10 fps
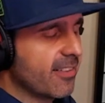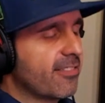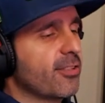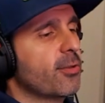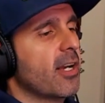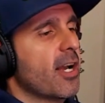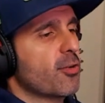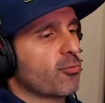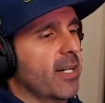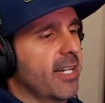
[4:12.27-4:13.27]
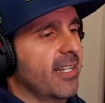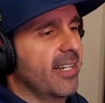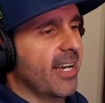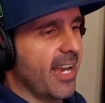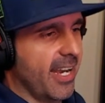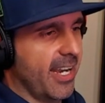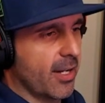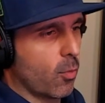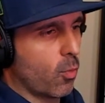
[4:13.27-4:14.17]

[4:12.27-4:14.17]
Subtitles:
2, ready, and